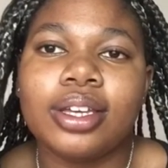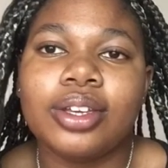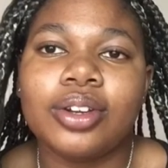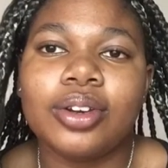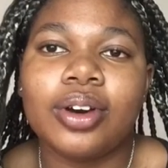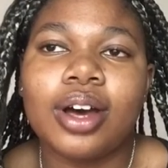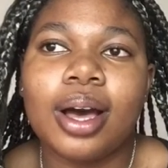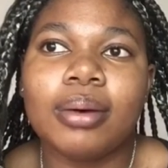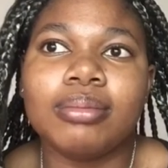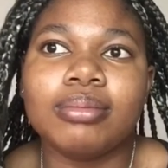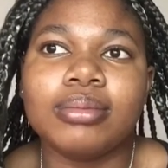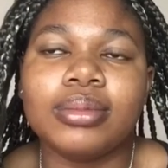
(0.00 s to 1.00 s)
You know,
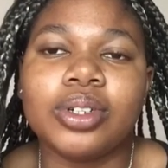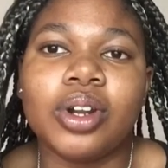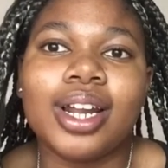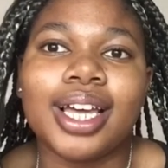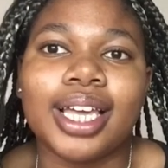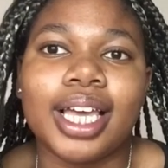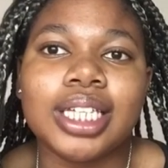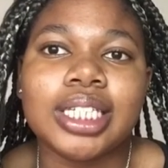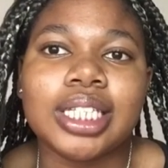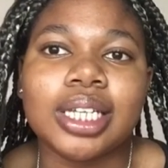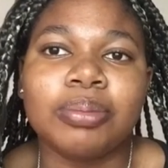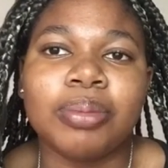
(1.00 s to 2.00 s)
I'm not
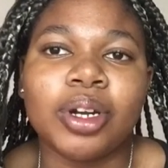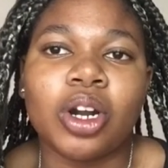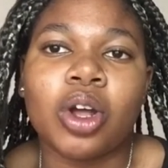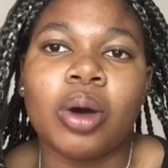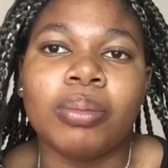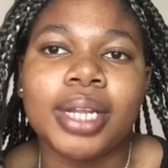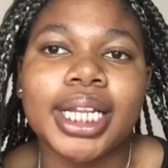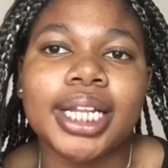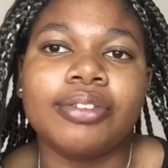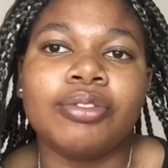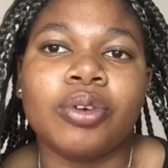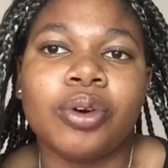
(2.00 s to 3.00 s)
against it, but not completely
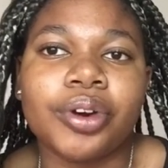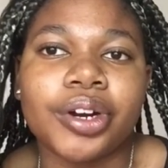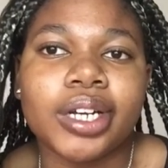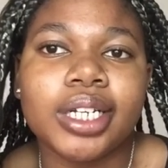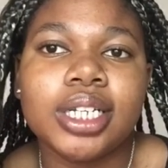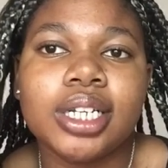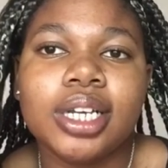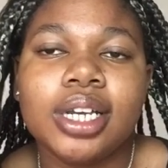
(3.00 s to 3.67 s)
for it.